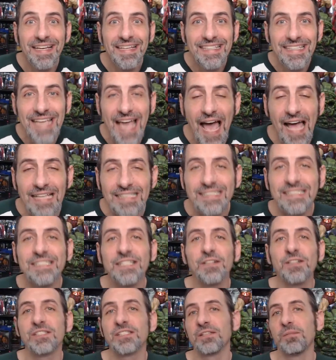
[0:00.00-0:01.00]
Yes,
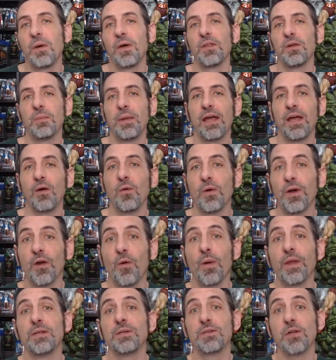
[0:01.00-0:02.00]
there's some other mail we're
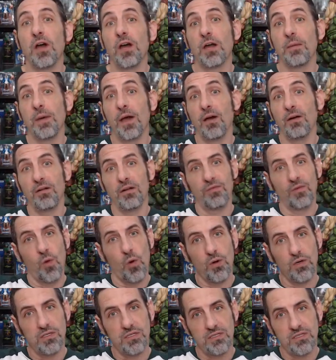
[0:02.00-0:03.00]
going to talk about. Of
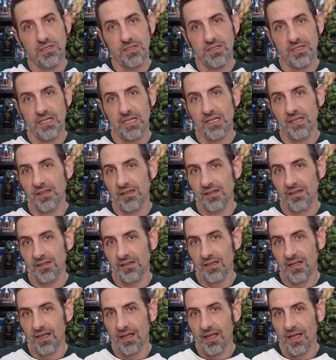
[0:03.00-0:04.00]
course, the Teela
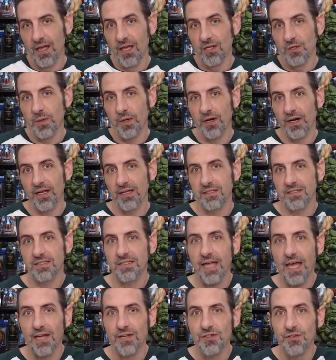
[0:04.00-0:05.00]
Tweeterhead
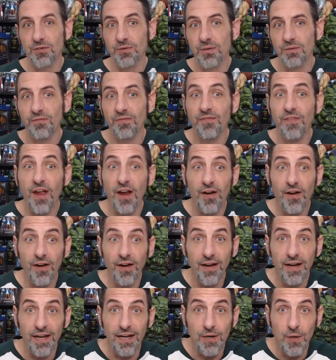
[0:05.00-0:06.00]
statue.
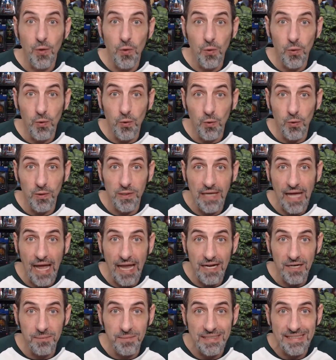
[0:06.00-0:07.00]
Very cool
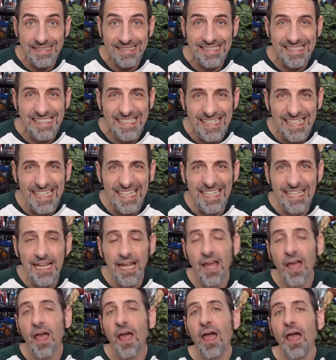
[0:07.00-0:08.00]
item
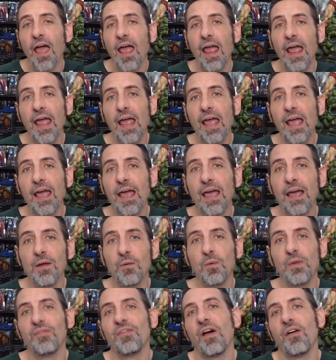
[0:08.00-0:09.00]
indeed.
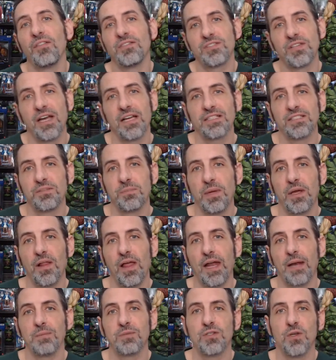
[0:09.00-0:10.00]
And we've also got some mail
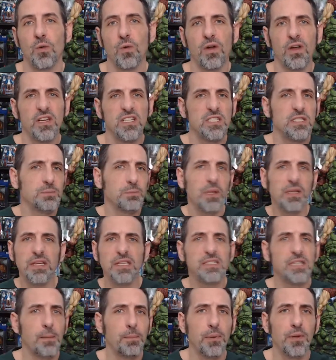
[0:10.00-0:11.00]
items. So we're going to split
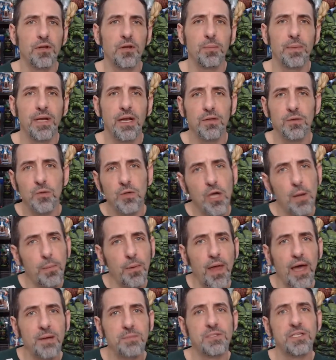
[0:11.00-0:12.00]
this up a little bit. I'll do a
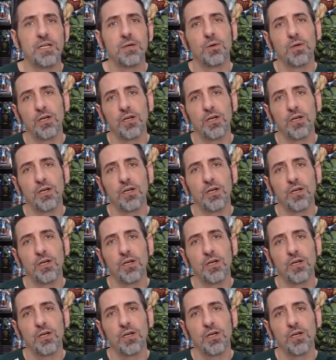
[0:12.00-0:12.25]
couple items here.